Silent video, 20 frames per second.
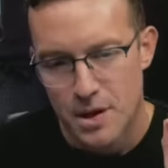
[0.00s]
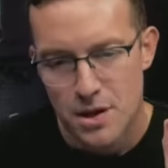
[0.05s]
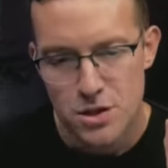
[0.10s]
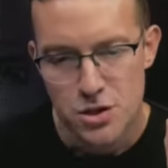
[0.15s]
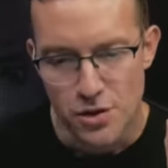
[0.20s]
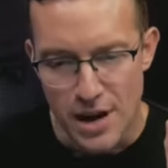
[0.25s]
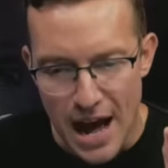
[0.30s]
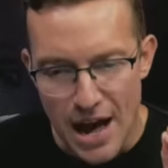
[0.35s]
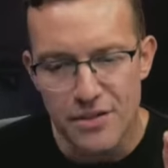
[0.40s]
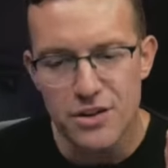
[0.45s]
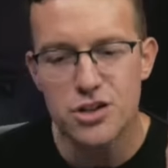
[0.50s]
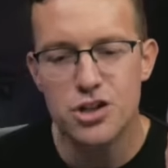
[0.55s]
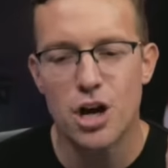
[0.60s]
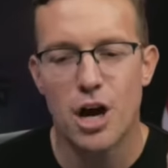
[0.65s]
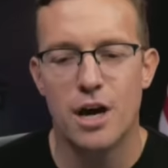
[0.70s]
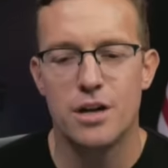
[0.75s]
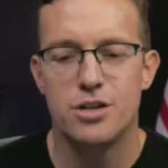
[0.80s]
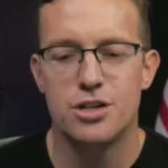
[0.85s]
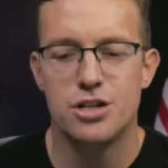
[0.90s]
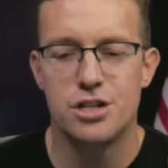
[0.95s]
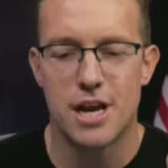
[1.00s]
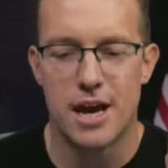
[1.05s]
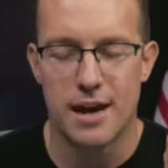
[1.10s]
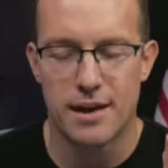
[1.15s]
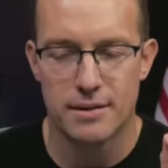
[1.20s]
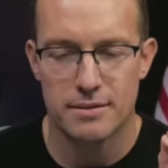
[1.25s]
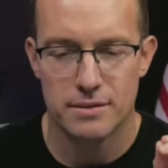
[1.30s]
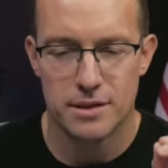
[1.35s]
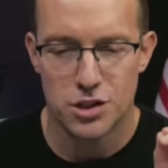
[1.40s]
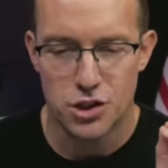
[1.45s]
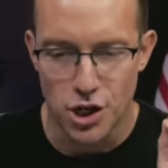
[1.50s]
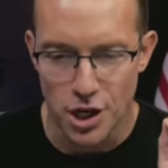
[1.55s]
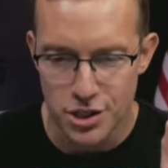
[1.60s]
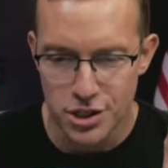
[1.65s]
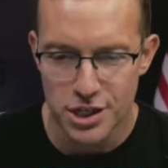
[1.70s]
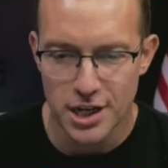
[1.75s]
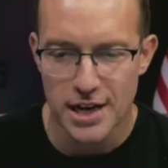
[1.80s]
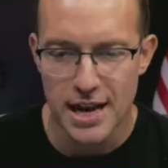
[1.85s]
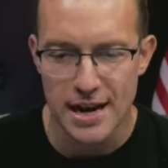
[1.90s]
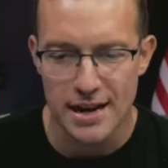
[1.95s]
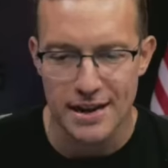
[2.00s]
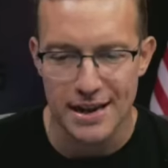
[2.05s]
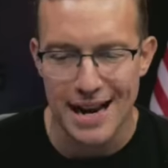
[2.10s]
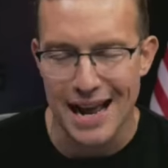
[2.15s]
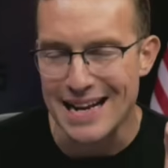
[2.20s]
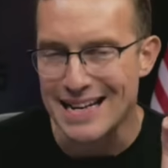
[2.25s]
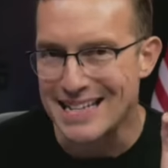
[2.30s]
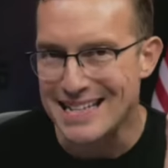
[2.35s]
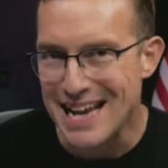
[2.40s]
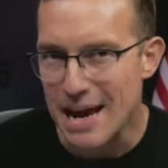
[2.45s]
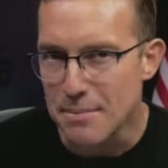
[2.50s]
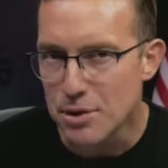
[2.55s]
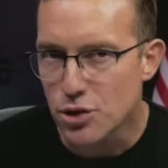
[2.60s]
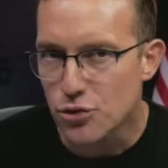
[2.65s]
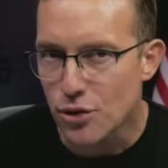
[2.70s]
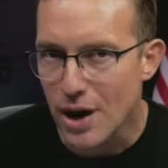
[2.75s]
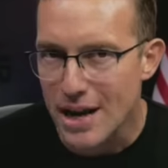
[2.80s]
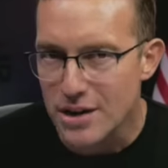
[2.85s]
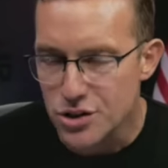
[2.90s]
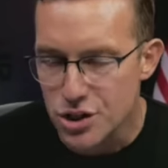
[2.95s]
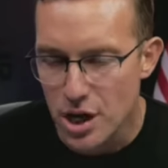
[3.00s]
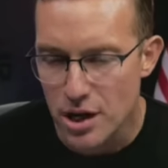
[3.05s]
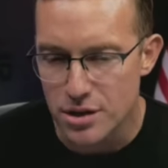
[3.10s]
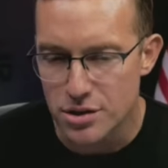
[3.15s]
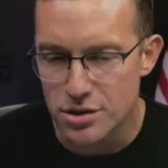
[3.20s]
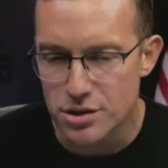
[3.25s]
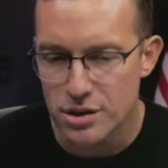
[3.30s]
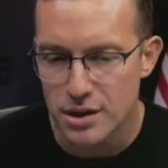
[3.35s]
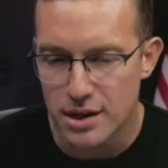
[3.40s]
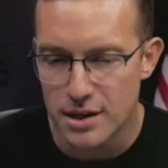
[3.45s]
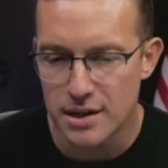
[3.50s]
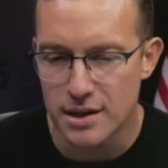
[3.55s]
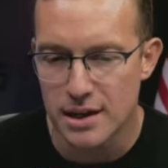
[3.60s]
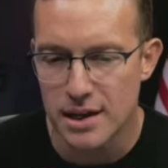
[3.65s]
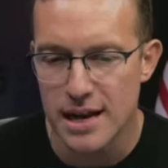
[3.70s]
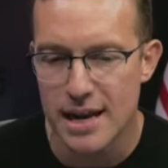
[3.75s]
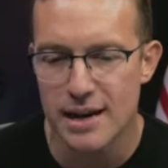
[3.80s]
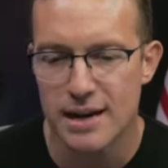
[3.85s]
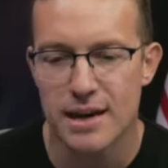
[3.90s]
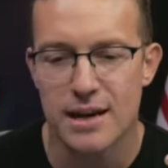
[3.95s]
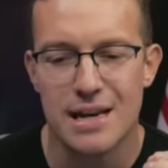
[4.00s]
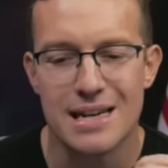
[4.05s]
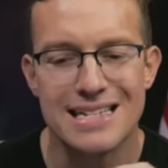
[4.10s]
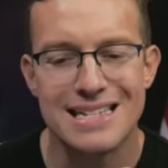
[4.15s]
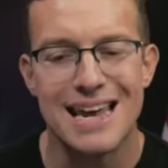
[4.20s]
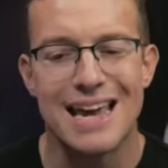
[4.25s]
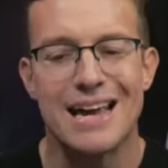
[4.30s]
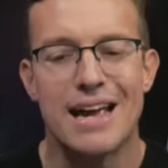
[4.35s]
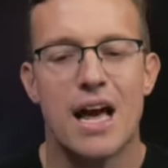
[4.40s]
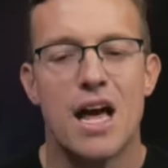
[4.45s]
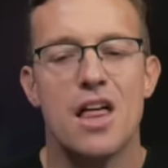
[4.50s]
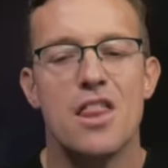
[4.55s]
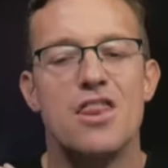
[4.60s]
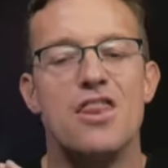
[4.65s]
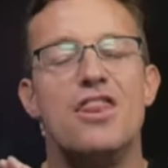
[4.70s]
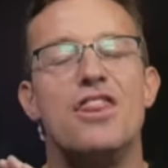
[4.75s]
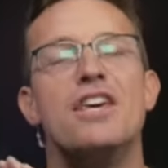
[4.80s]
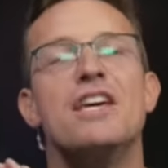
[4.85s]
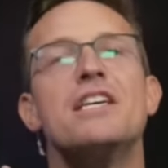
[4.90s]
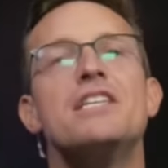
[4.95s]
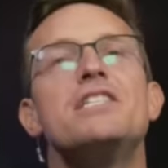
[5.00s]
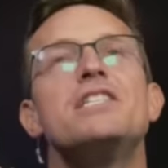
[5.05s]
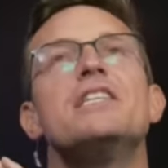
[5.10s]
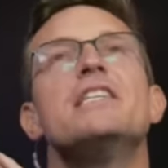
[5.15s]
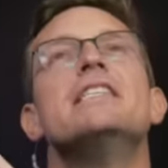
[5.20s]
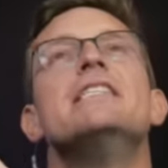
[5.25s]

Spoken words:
So now the judge in Connecticut, a Democrat judge in Connecticut, is saying, this